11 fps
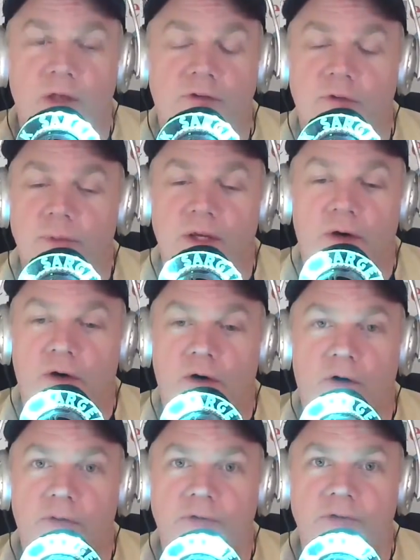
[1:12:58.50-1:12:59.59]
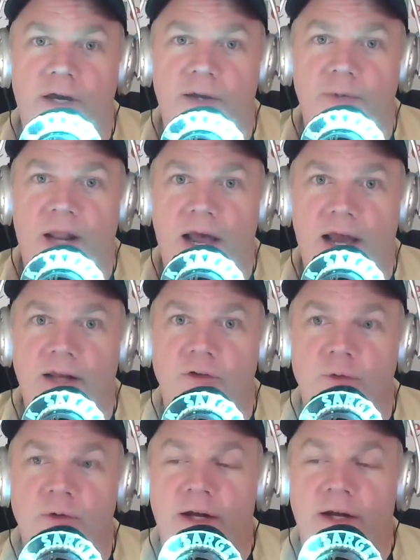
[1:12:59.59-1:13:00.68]
I that to me all the time, and I
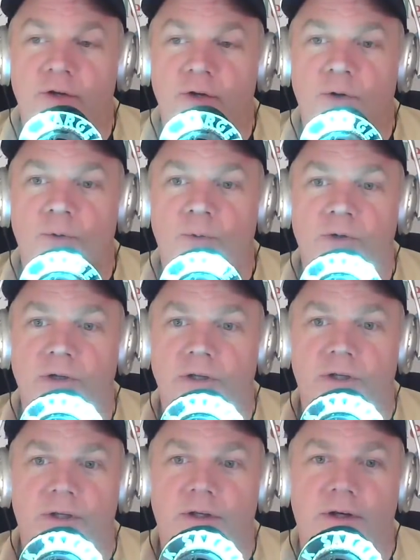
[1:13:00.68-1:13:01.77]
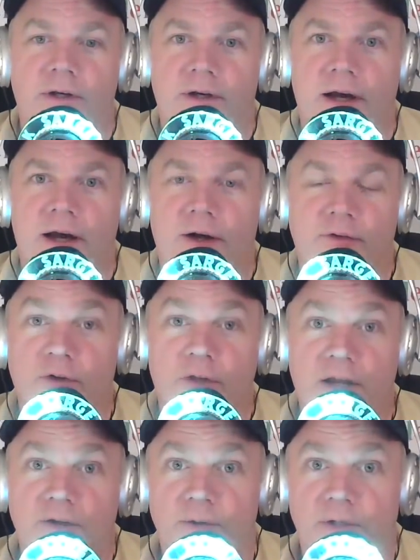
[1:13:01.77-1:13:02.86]
do not know how still
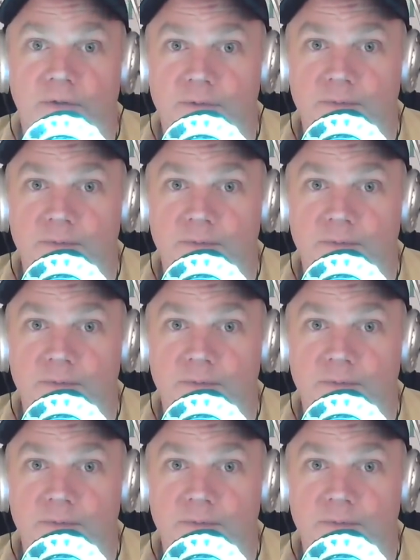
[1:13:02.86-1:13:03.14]
how to do it.